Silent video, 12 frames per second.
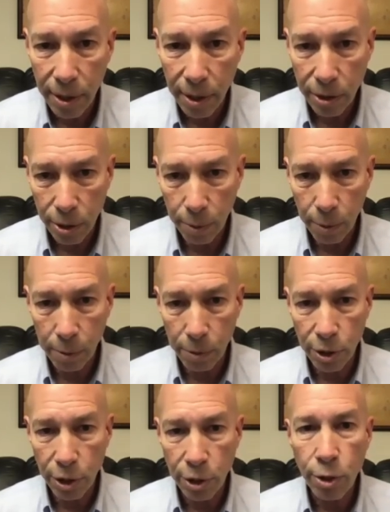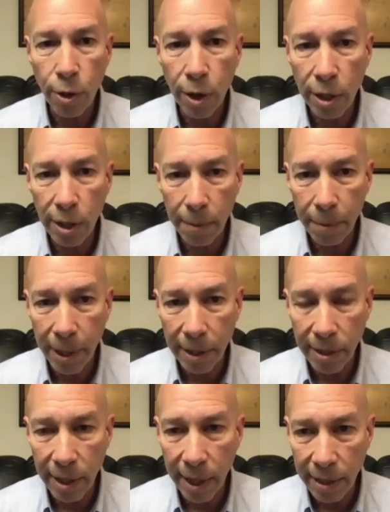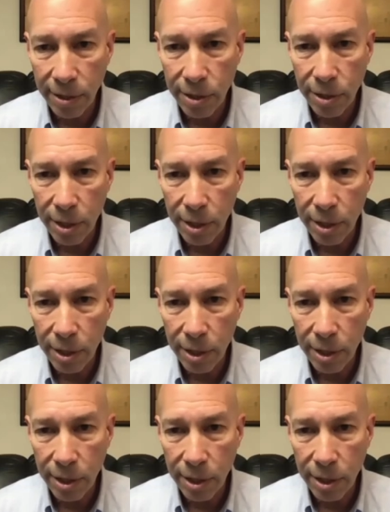So we were just talking about the cases